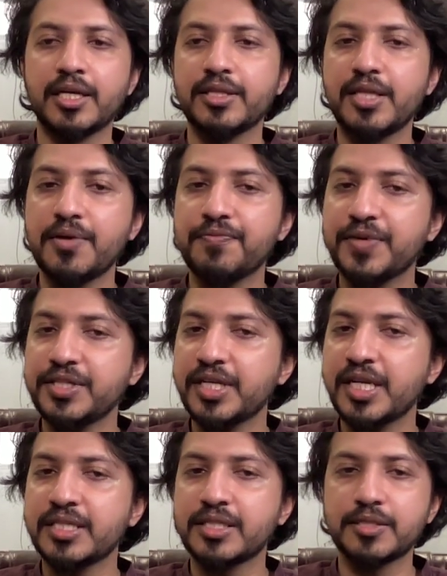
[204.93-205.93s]
Their
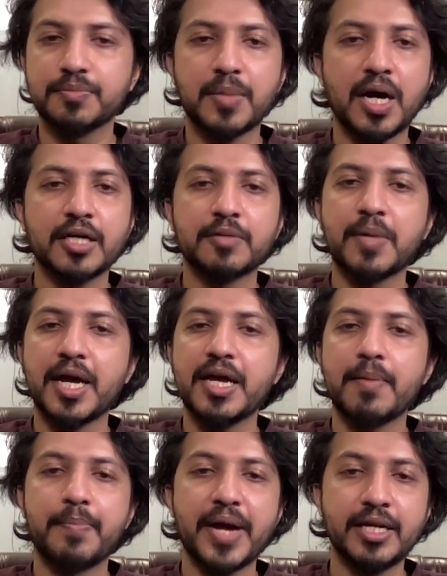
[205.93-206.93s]
vigilance is marked by
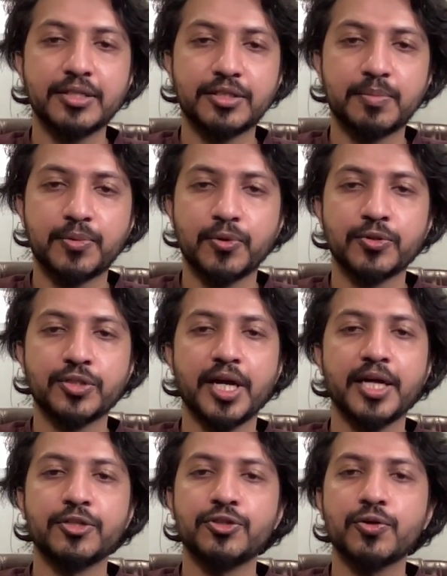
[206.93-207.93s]
a balanced approach,
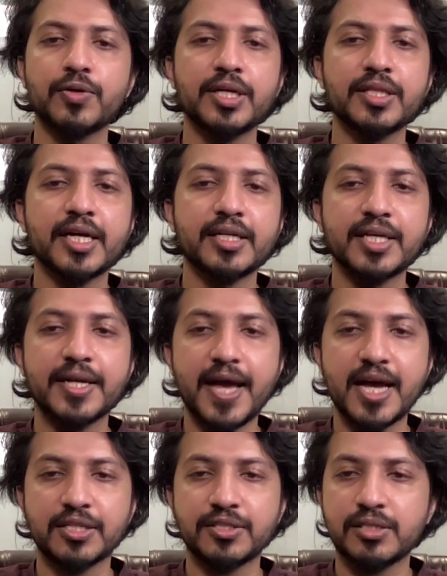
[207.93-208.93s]
ensuring that their
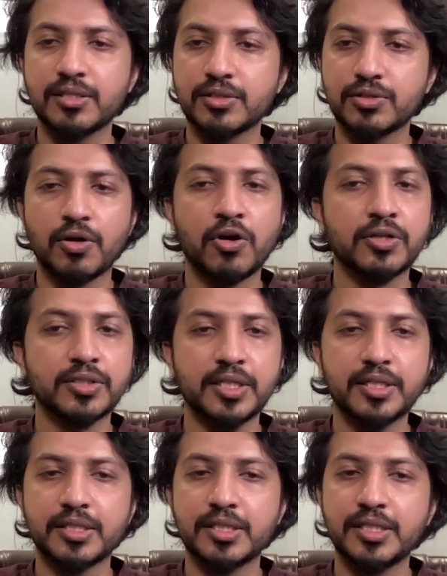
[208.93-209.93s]
actions, thoughts, and
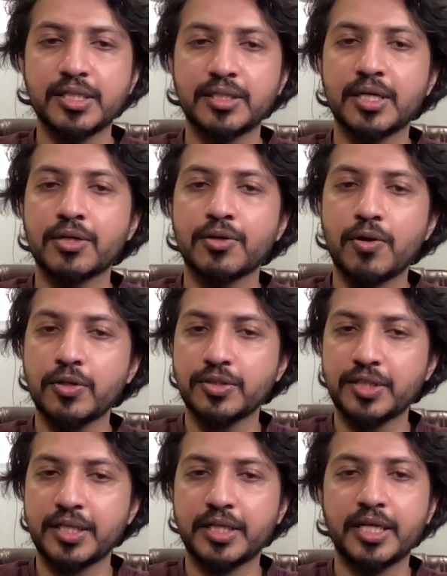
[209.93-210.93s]
decisions are
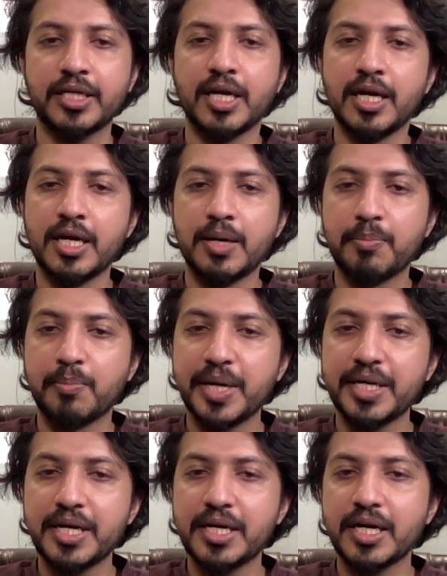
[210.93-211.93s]
constantly
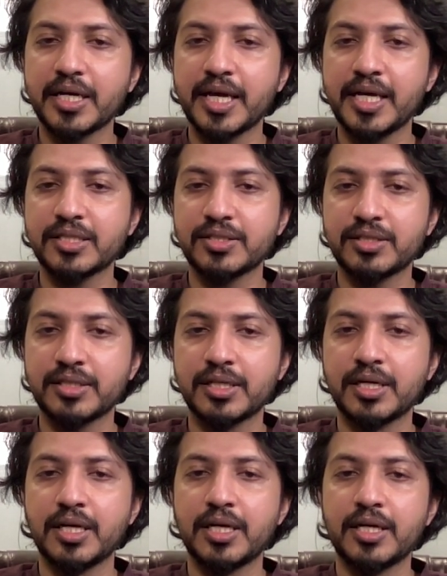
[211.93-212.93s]
measured against
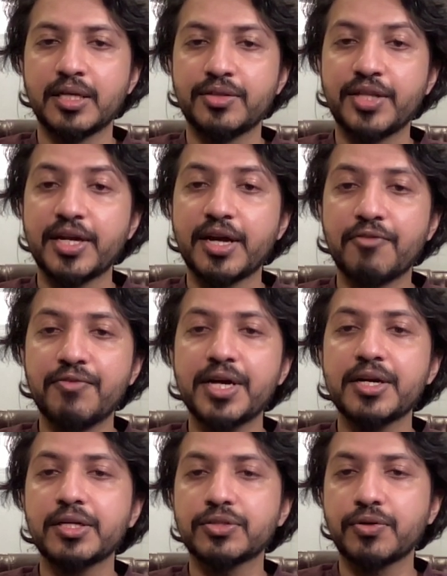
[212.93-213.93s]
their
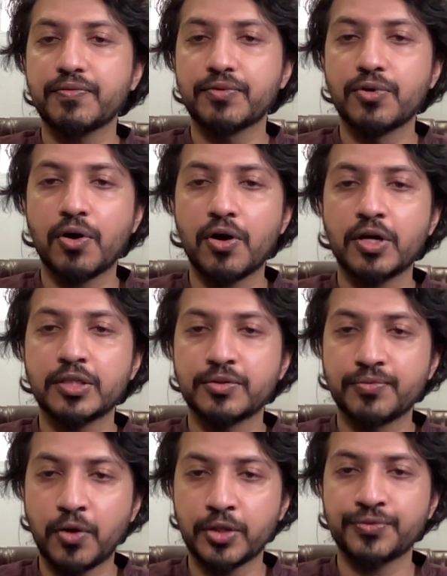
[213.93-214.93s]
awareness of God's
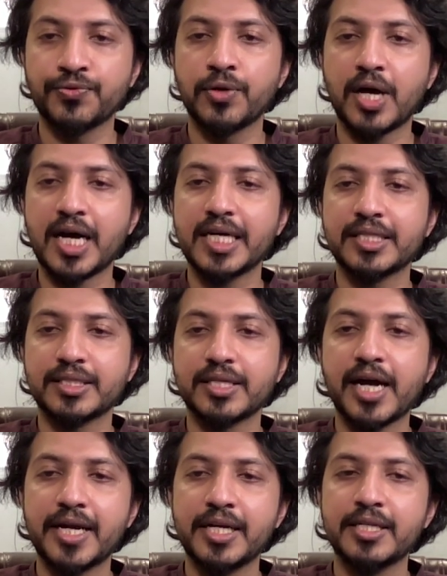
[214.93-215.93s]
watchful eyes,
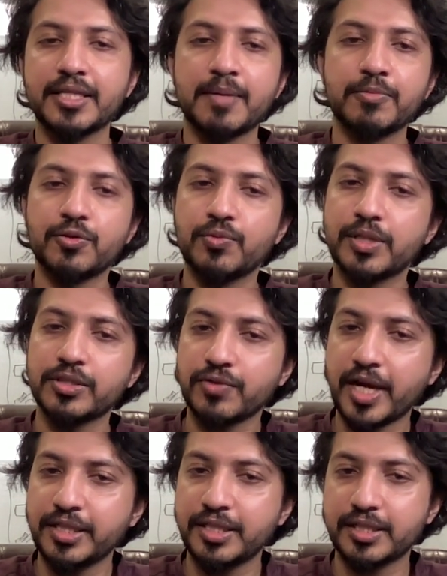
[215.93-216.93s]
guiding them towards
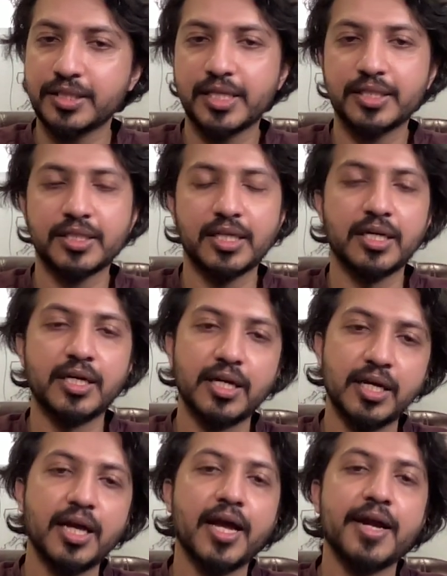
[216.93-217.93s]
righteousness
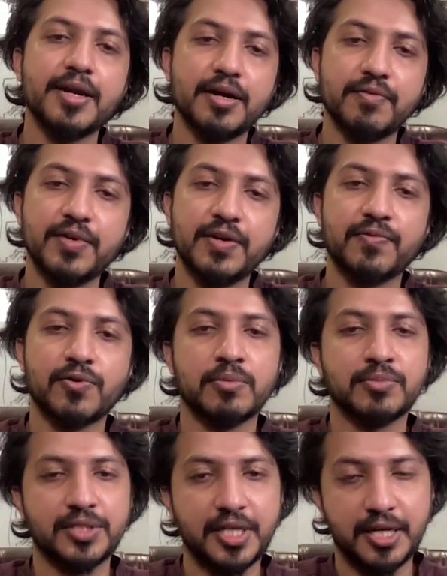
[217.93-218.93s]
and away
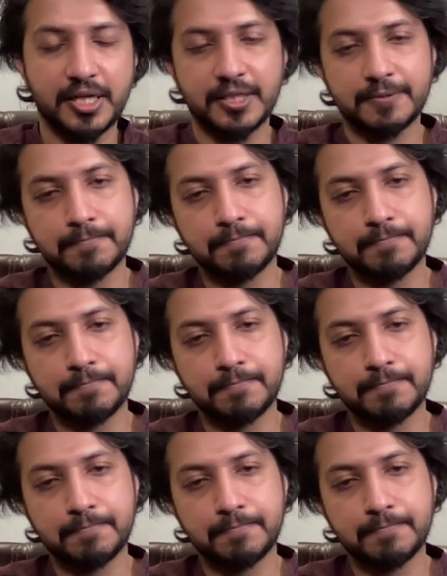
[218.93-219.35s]
from sin.